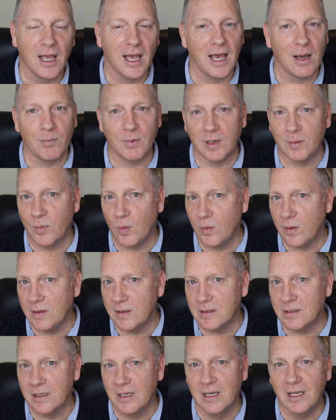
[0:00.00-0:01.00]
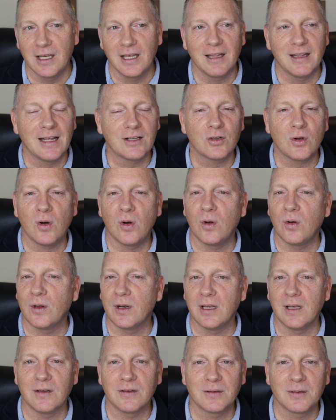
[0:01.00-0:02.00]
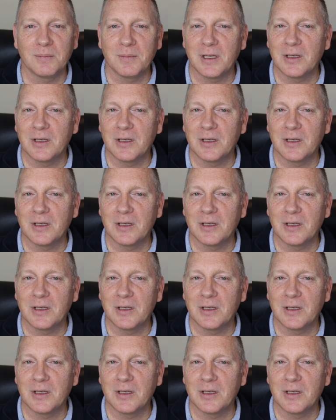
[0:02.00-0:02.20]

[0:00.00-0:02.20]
How many points? That's all it is.